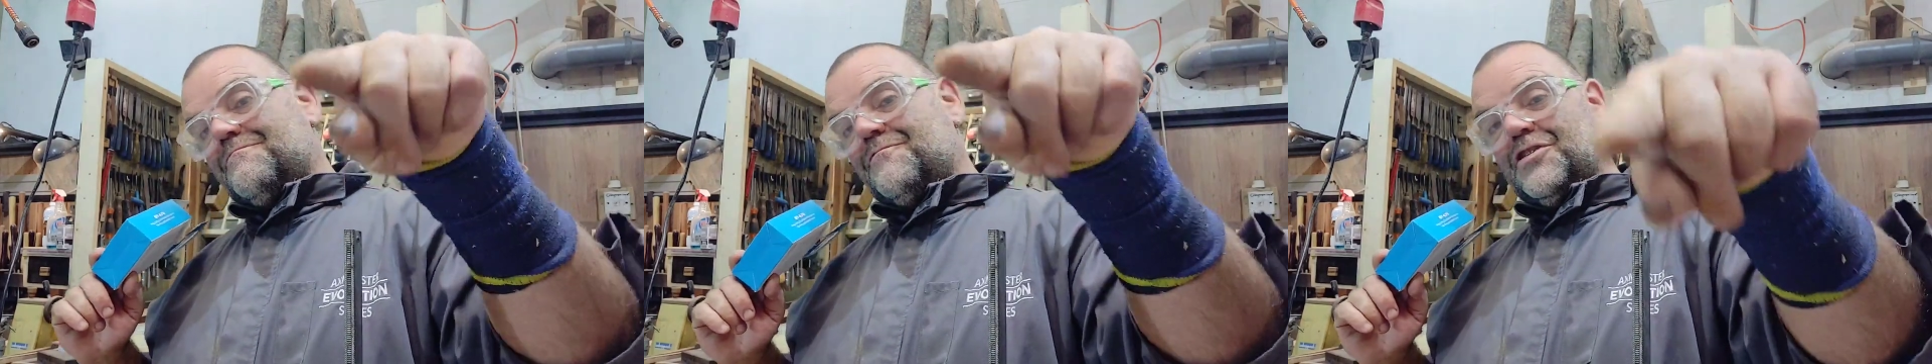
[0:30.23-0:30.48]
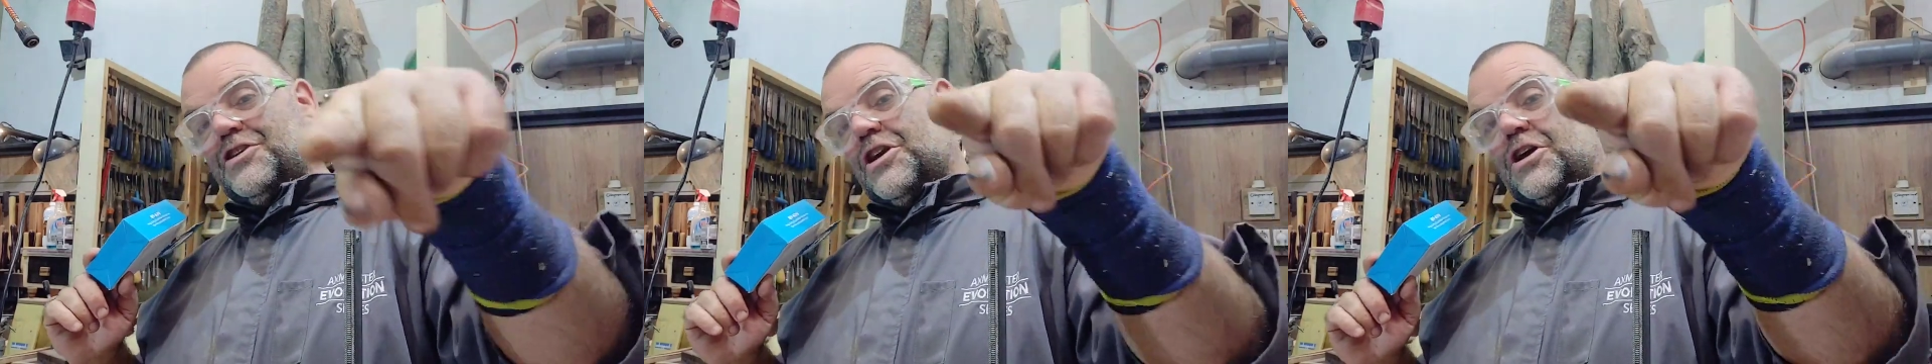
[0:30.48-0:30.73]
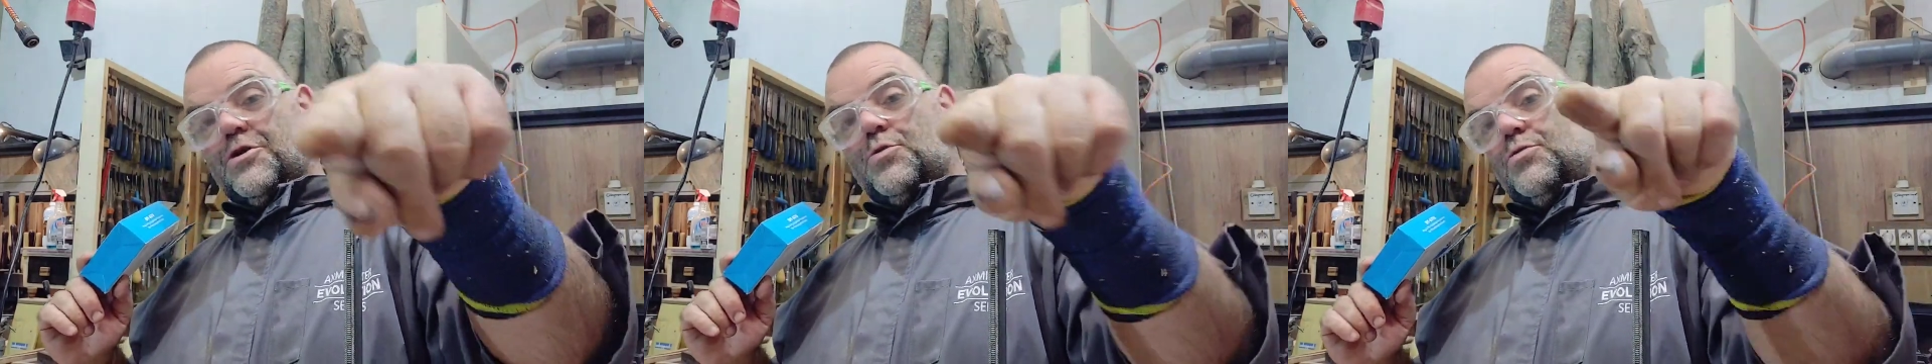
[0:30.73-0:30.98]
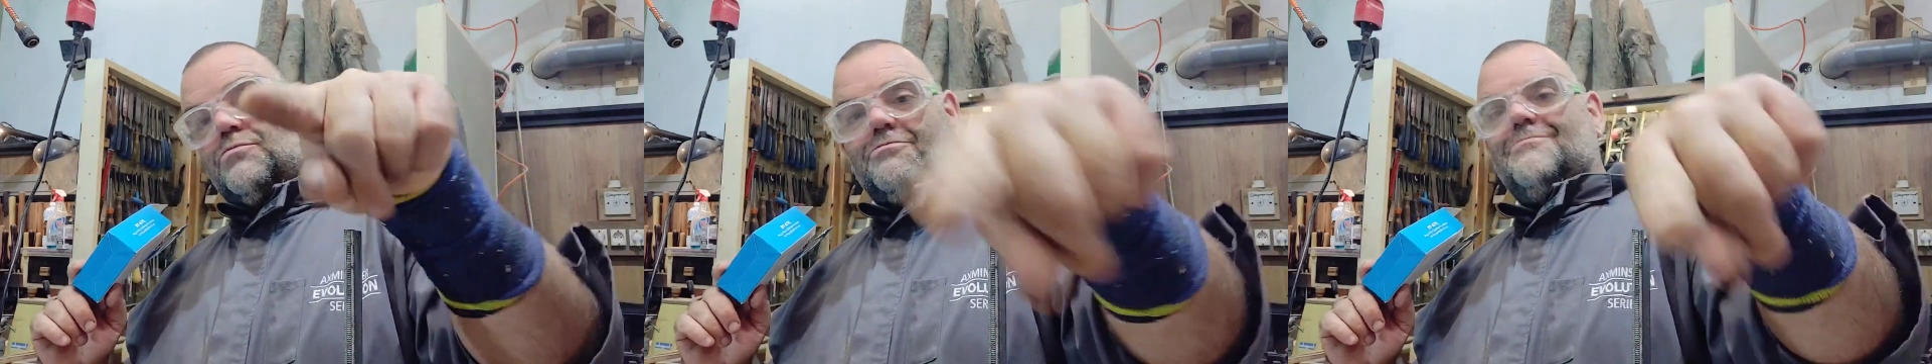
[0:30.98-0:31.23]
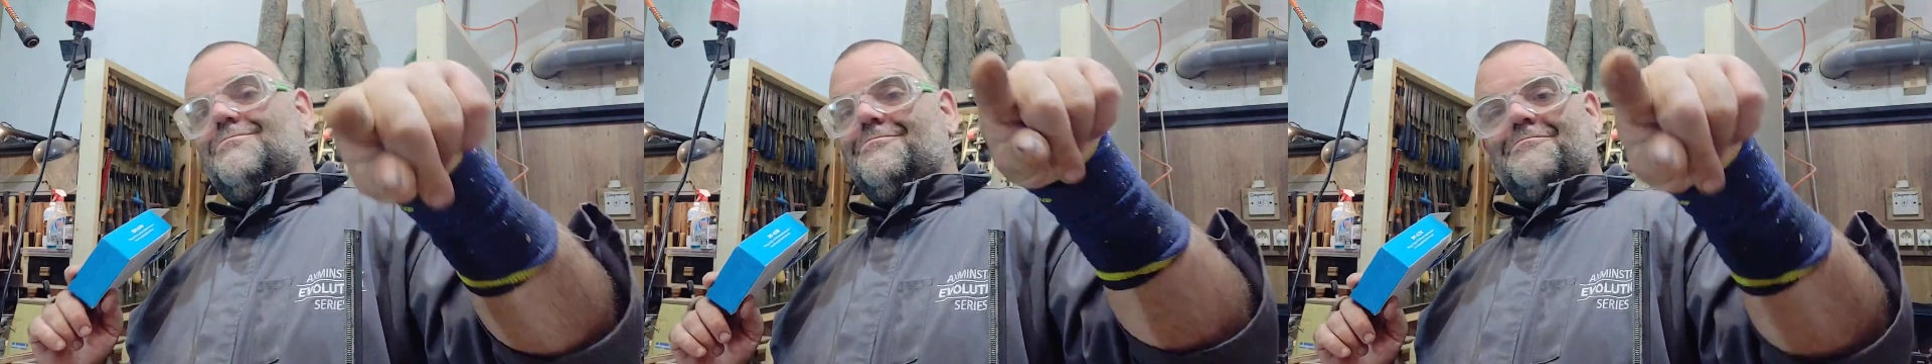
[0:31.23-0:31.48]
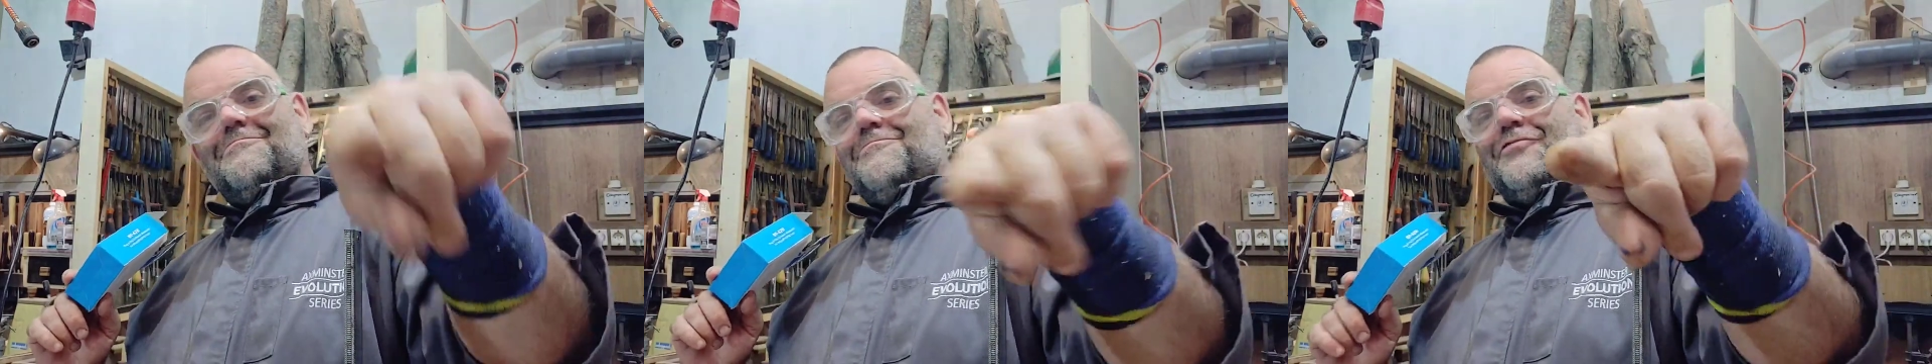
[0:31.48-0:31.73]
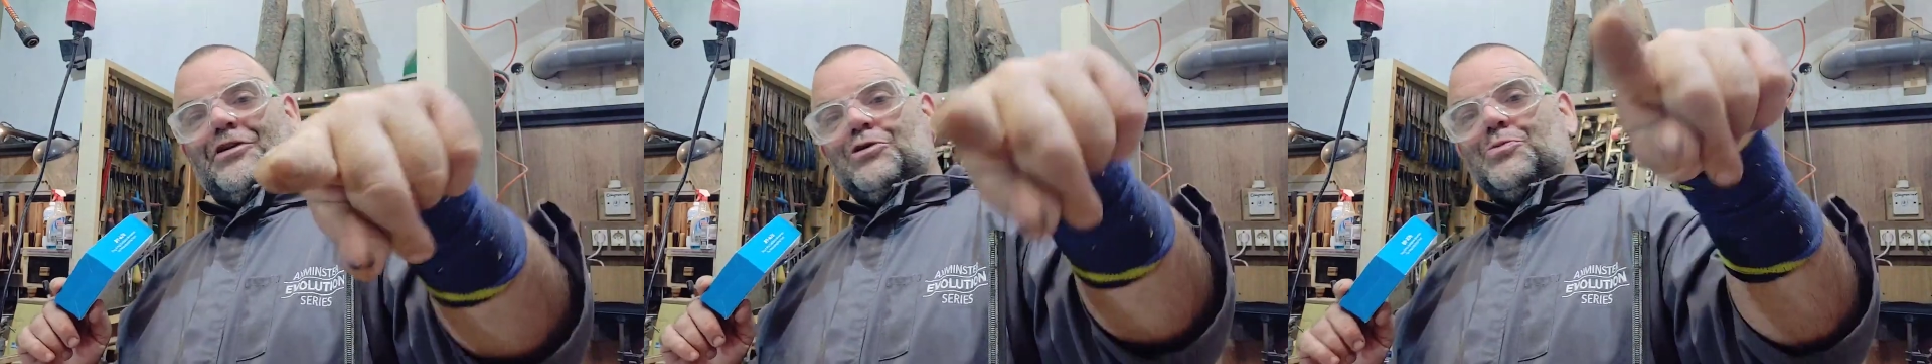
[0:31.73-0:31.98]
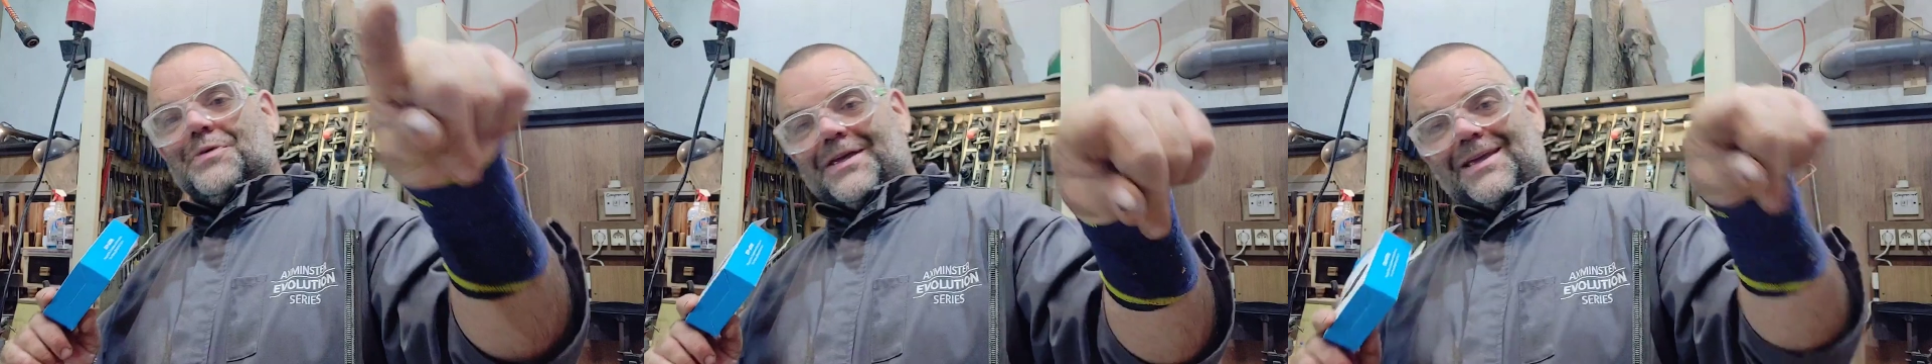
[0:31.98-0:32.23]
video
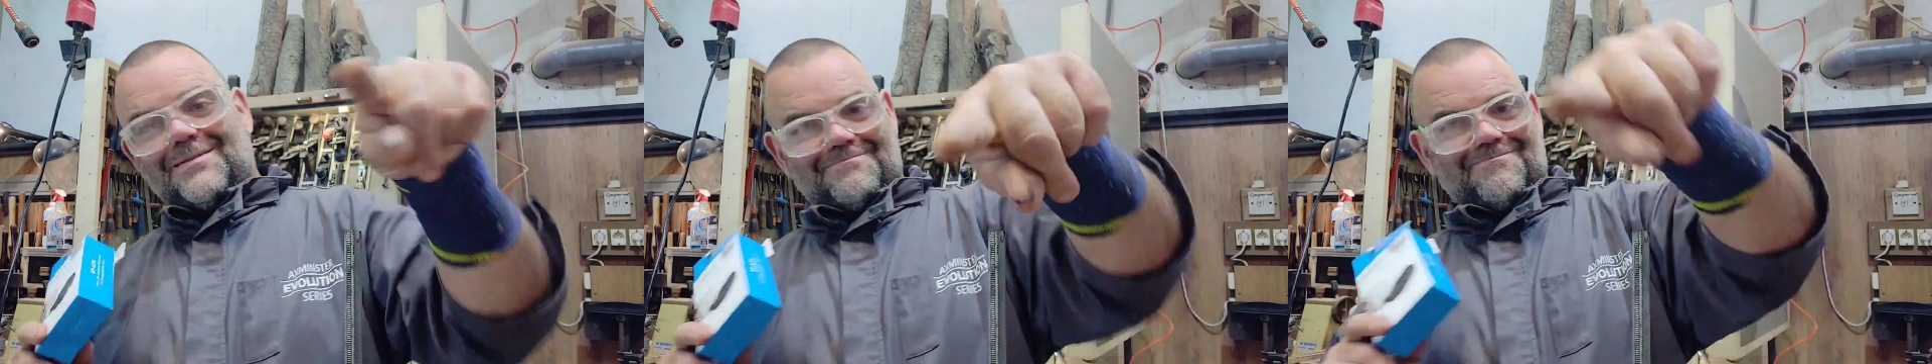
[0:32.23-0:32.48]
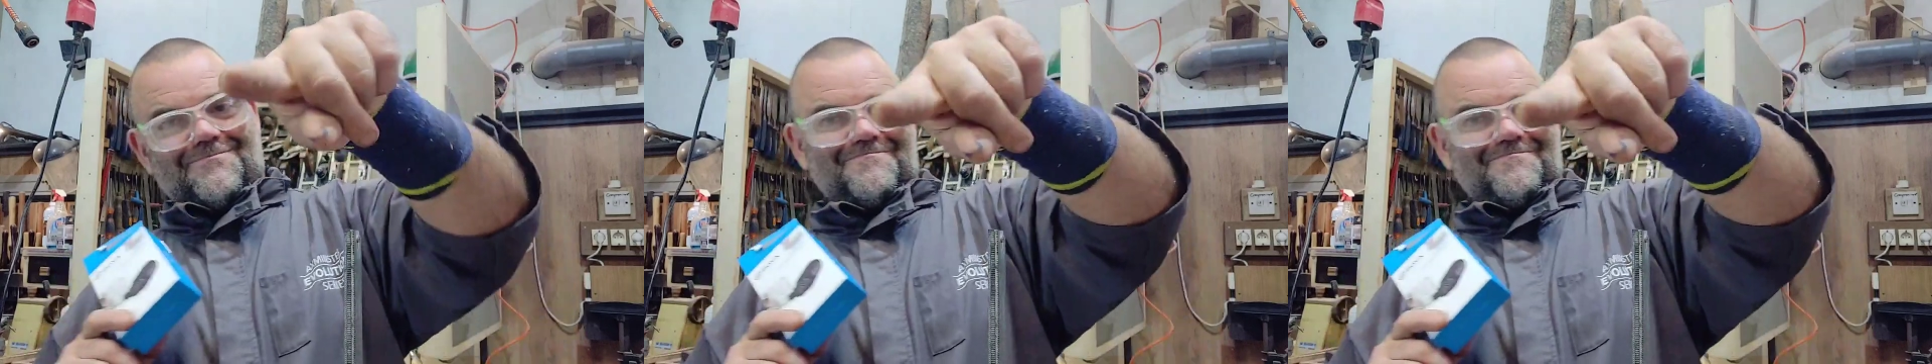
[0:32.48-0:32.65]
filming